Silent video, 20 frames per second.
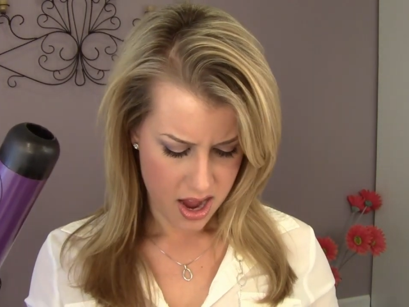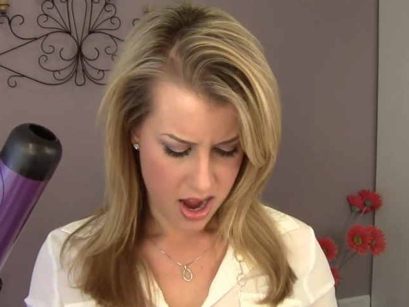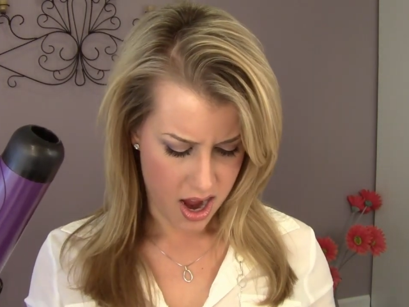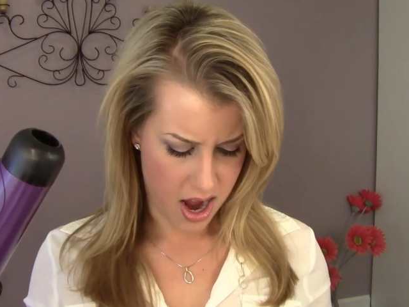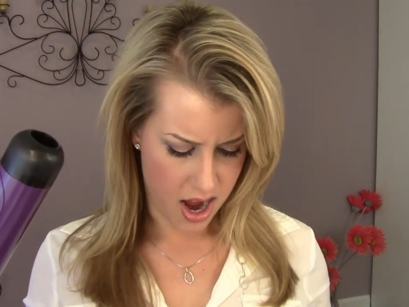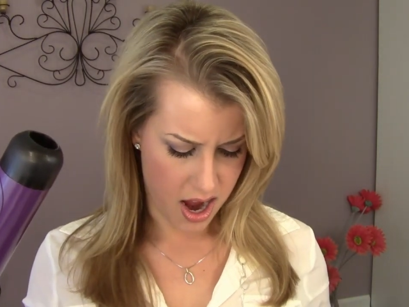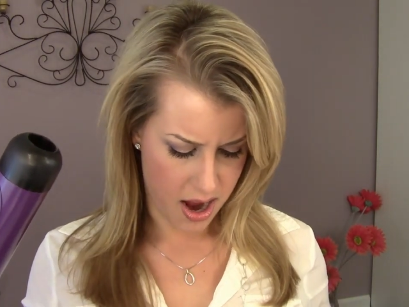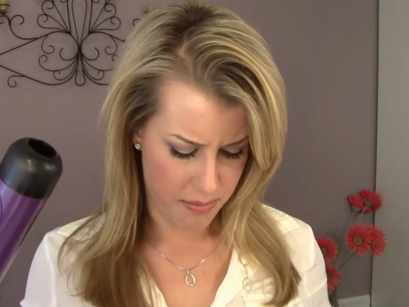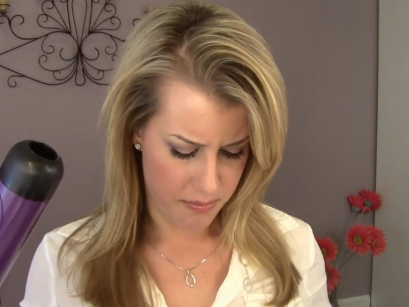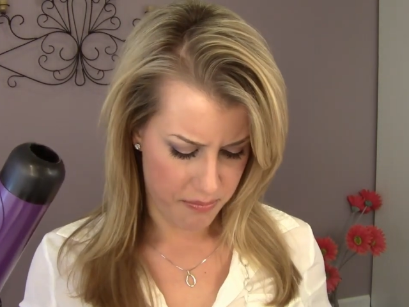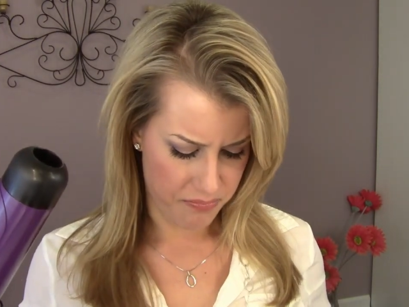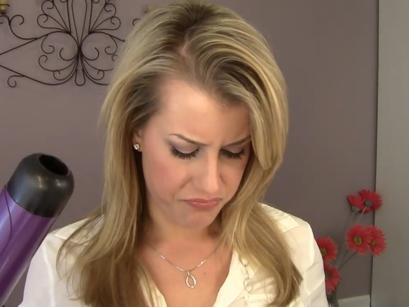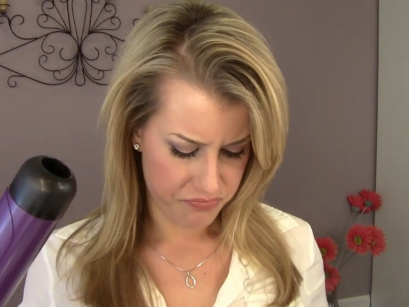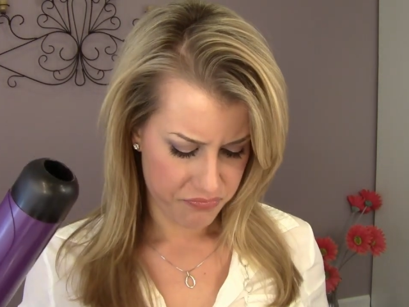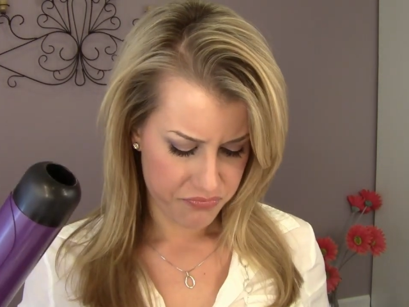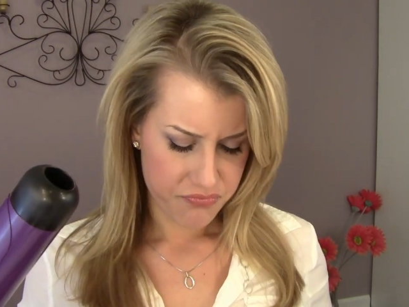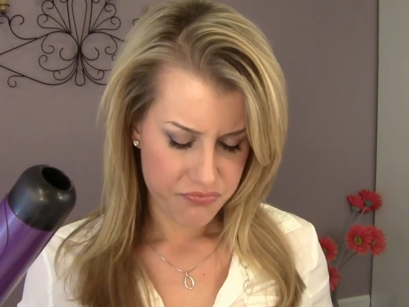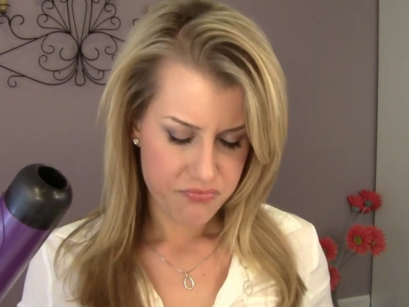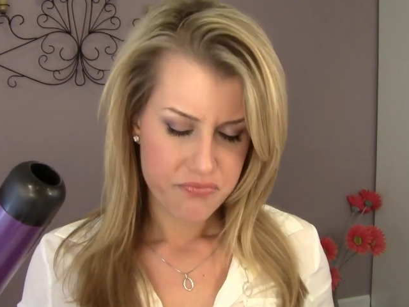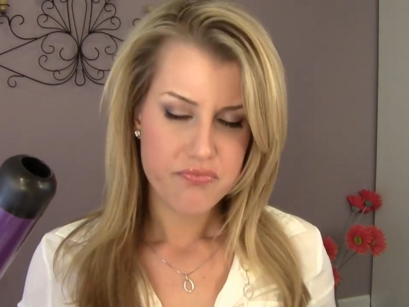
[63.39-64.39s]

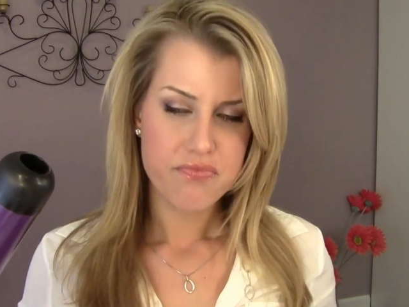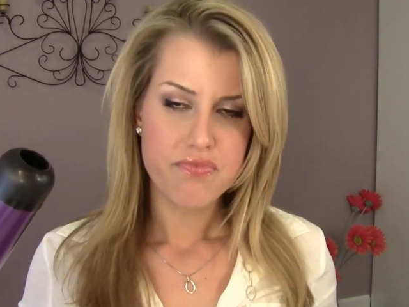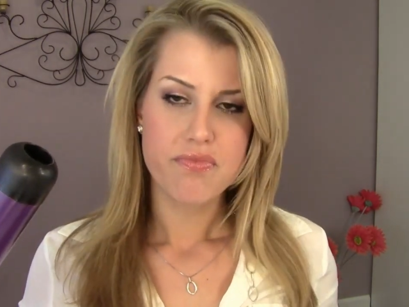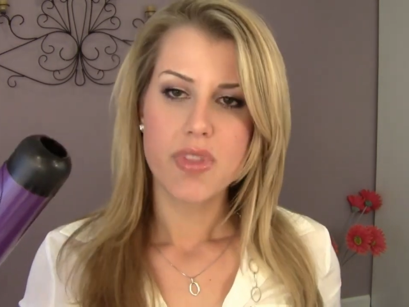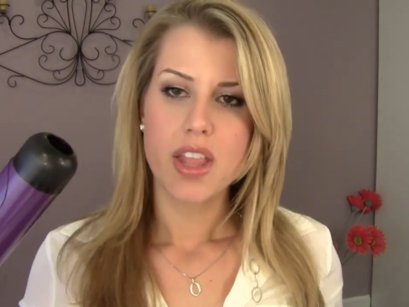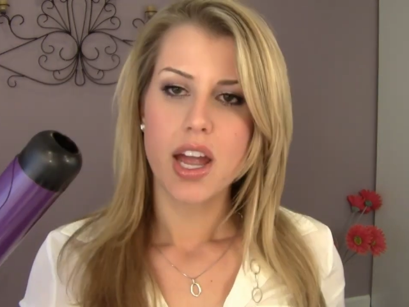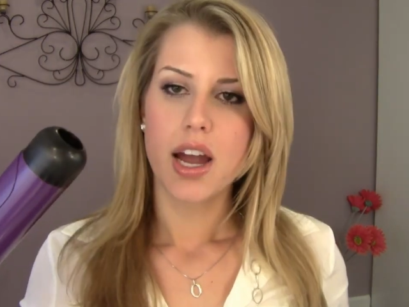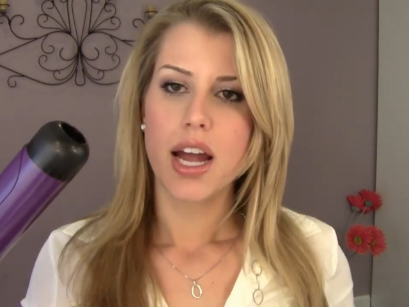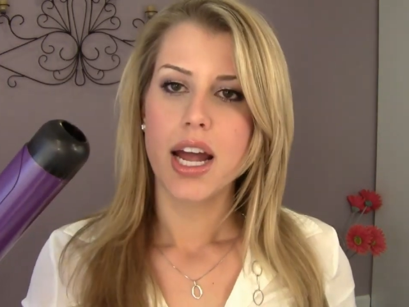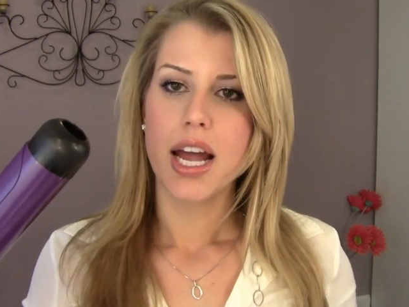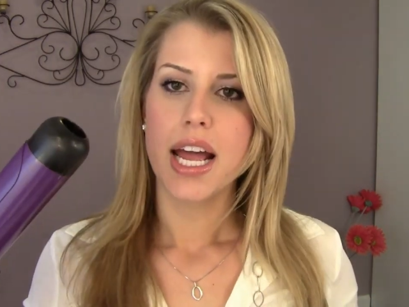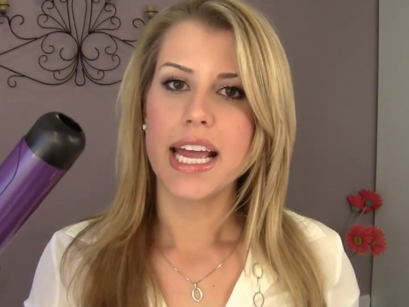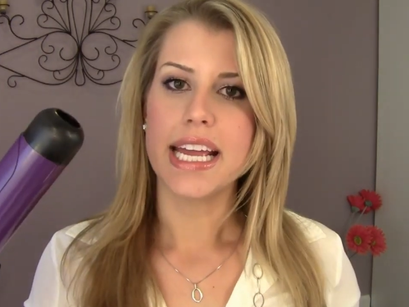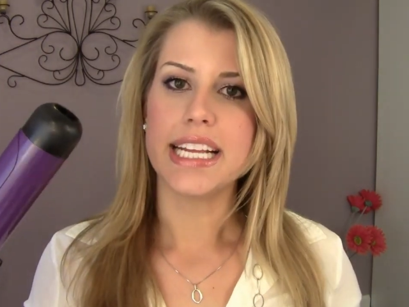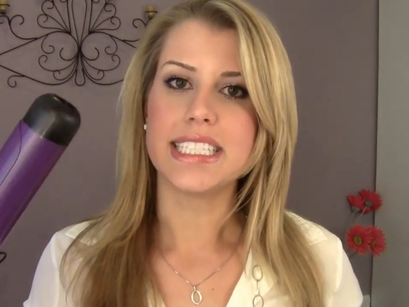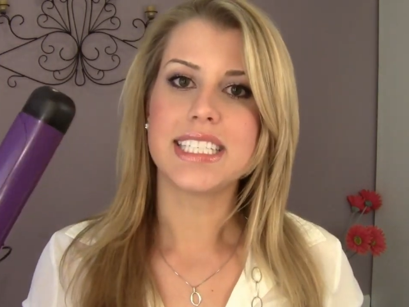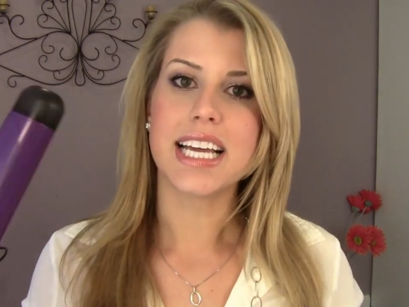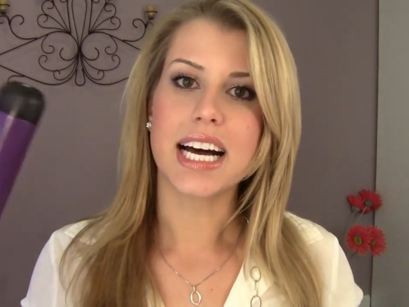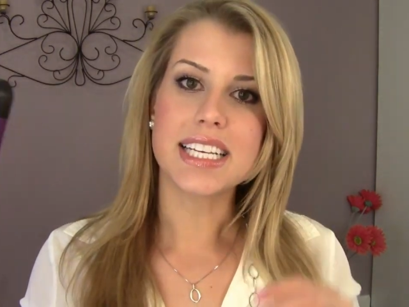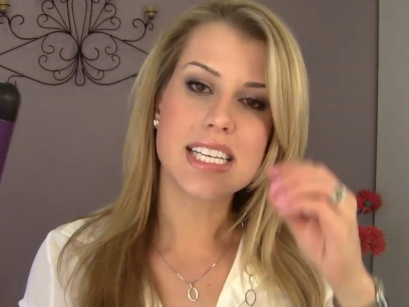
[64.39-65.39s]
Um,
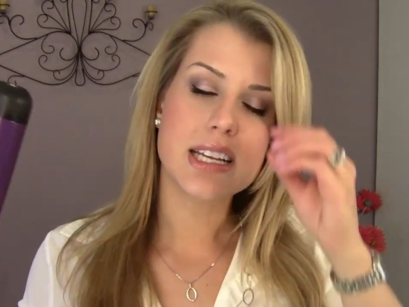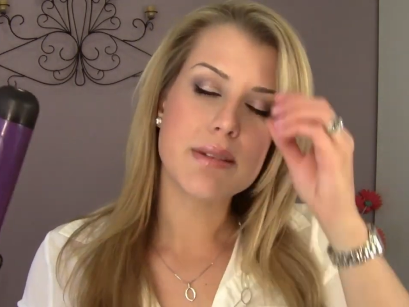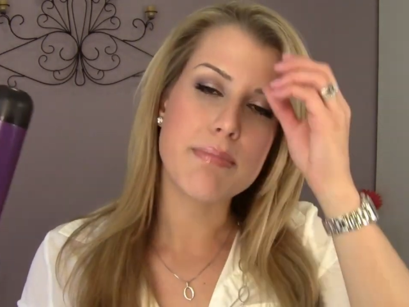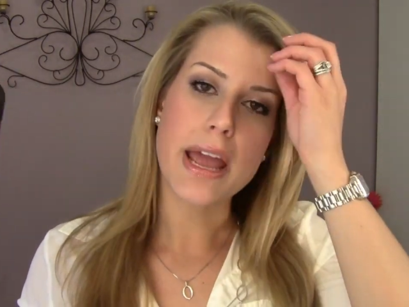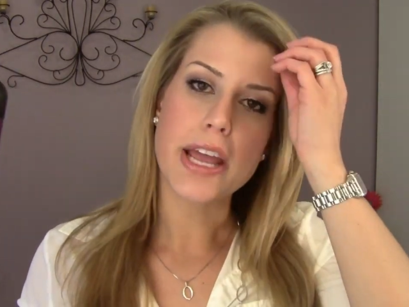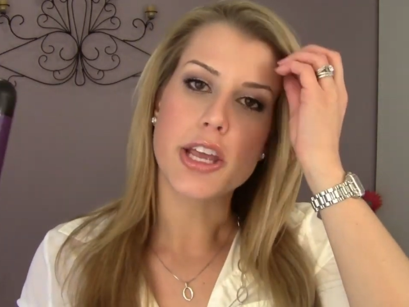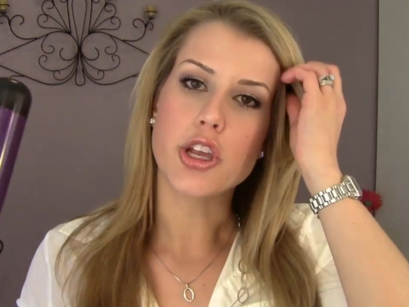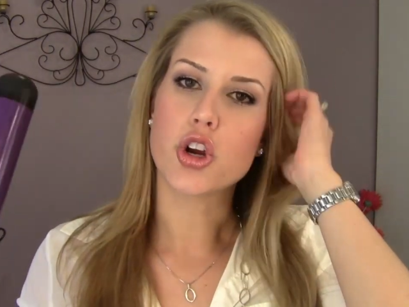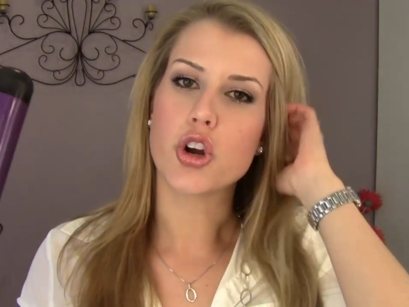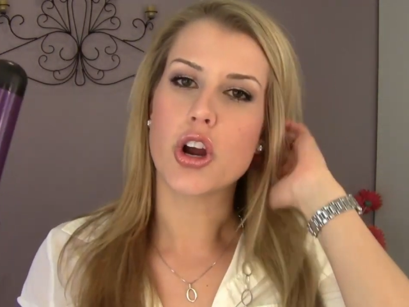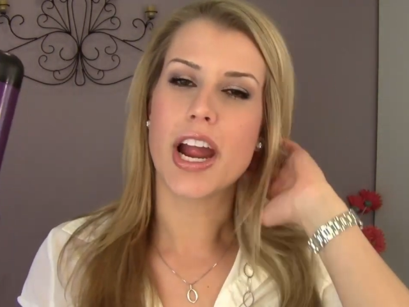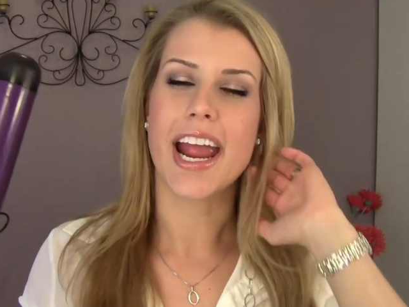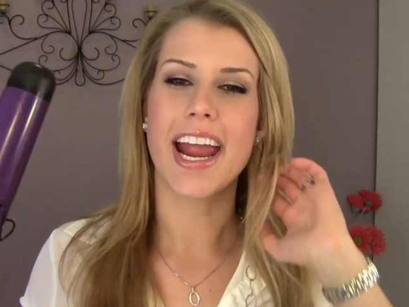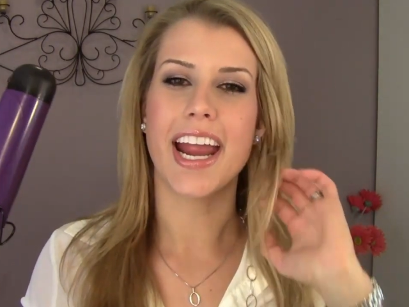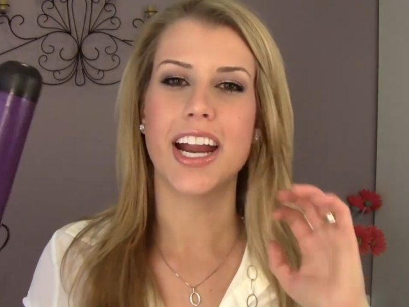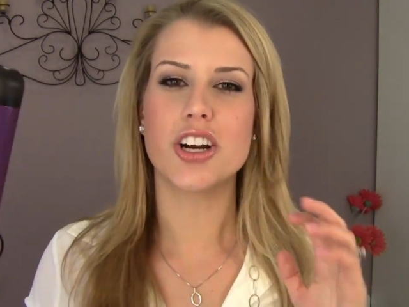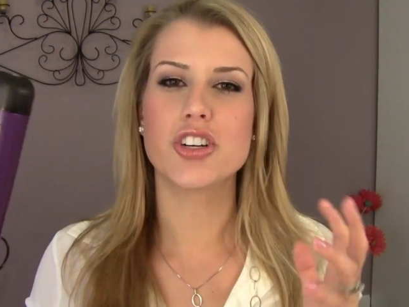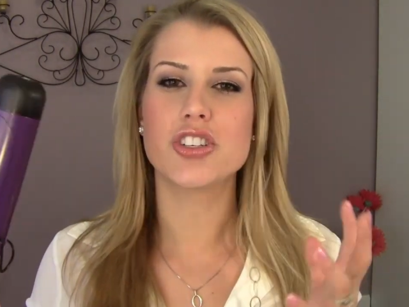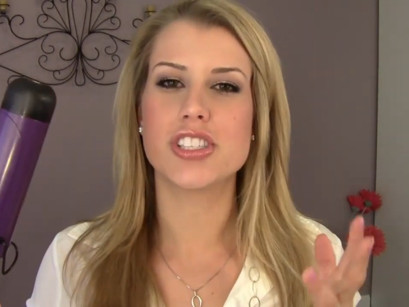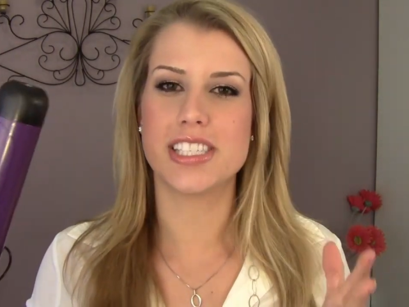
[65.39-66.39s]
it doesn't make your
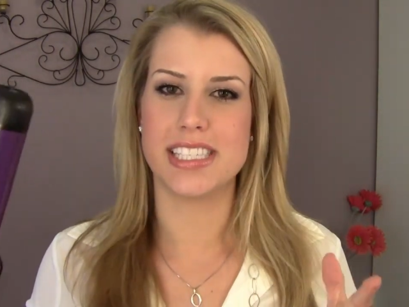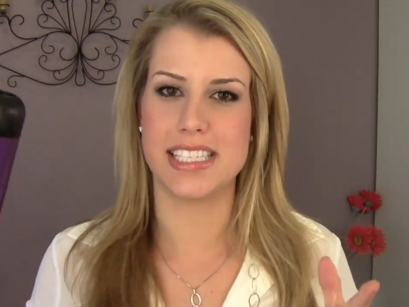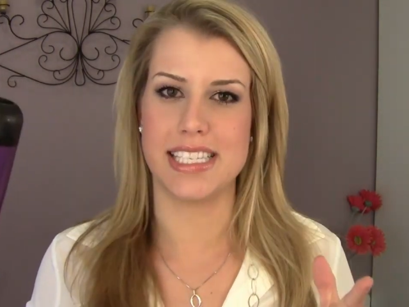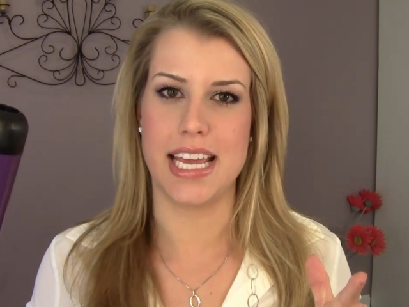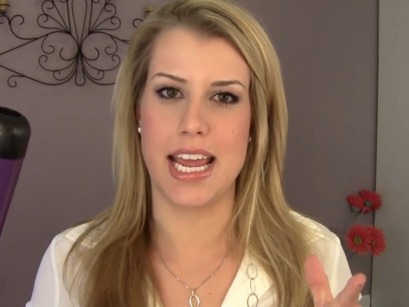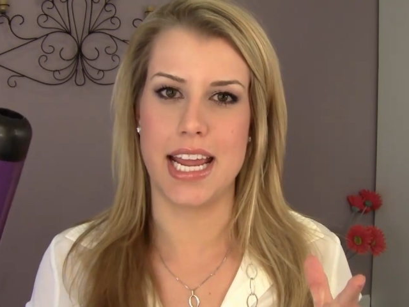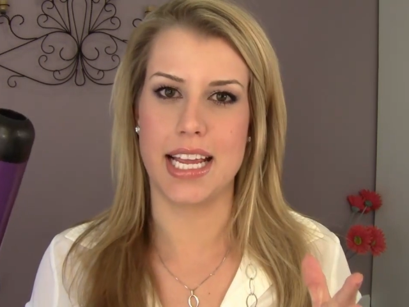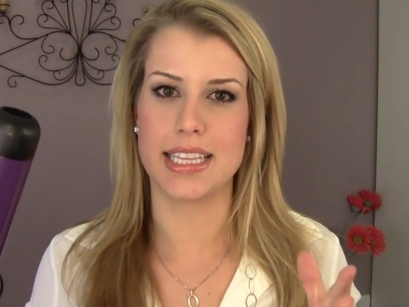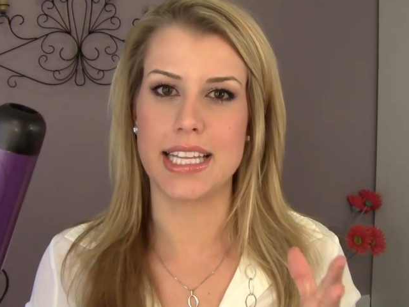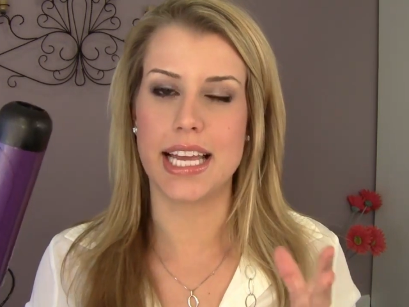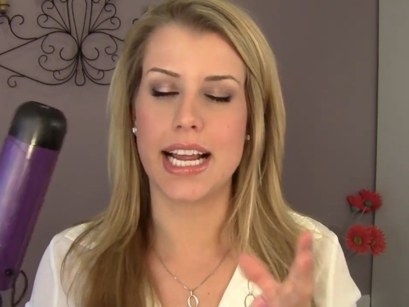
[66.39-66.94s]
hair stink.